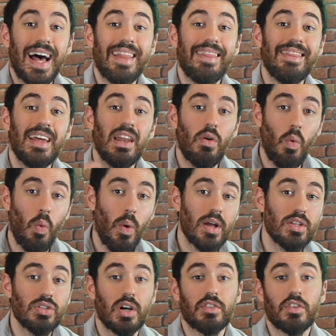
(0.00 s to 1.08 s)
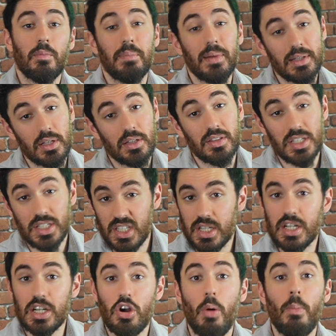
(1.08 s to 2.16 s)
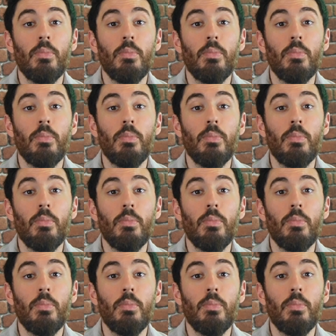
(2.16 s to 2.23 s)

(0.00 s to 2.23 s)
and then once you have completed this year,